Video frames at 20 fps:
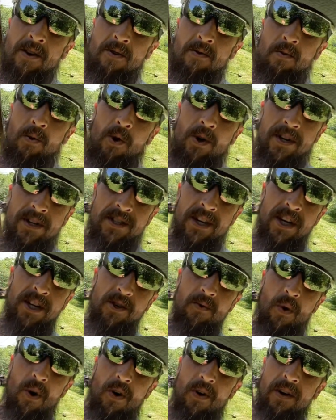we'll
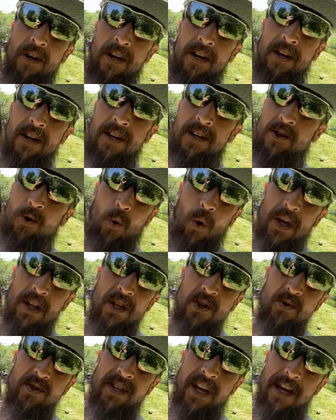continue on. Quick
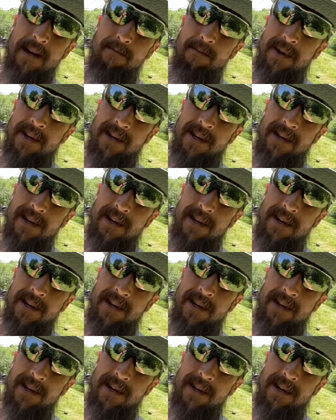little tip,